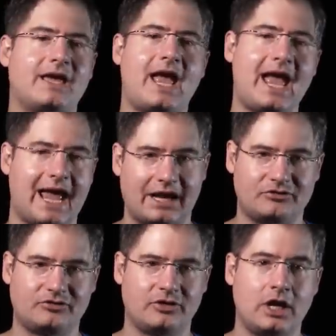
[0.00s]
the
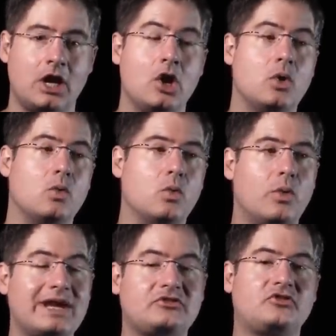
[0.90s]
hash
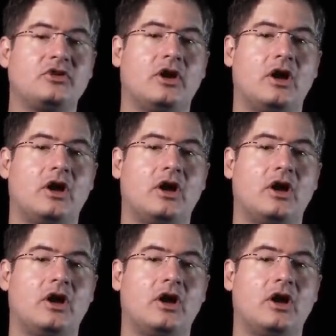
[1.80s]
which